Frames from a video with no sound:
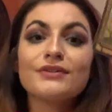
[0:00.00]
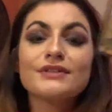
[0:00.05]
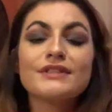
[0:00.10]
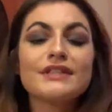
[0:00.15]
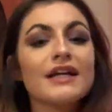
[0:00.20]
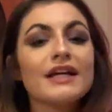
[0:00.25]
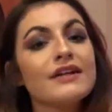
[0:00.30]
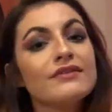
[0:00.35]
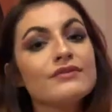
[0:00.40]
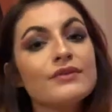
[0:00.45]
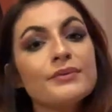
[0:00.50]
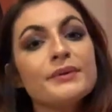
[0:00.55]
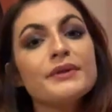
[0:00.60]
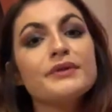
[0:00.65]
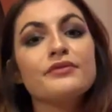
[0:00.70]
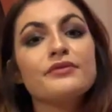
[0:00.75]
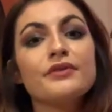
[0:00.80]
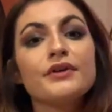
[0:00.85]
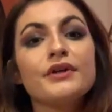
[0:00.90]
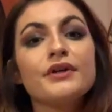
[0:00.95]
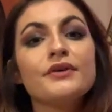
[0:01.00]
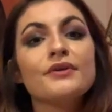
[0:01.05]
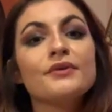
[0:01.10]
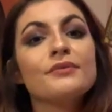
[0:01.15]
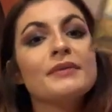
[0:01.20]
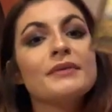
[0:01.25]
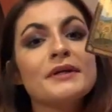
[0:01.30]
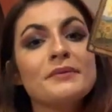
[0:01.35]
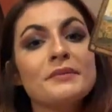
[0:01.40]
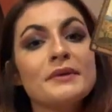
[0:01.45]
It's kind of a win for you,
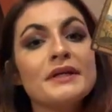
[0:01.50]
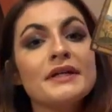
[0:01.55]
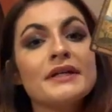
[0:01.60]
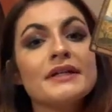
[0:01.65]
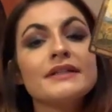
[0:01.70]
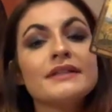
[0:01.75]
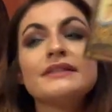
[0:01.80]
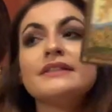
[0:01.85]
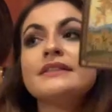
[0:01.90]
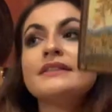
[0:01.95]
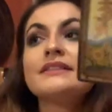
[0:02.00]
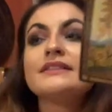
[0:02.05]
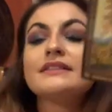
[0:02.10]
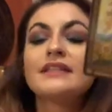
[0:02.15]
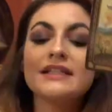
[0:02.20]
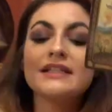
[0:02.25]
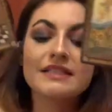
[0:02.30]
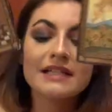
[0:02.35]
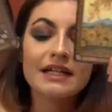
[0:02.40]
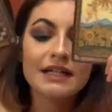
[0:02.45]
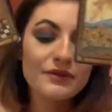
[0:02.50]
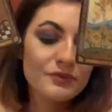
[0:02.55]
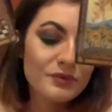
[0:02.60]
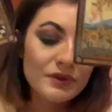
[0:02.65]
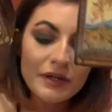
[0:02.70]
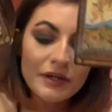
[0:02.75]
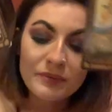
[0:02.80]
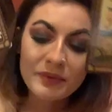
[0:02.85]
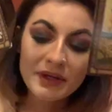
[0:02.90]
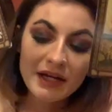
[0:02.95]
maybe. That's kind of what
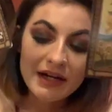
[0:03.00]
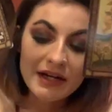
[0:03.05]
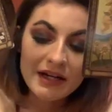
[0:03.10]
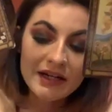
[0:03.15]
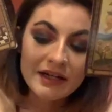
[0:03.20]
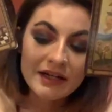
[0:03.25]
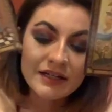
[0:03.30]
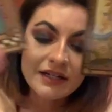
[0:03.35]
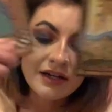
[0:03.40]
I'm getting.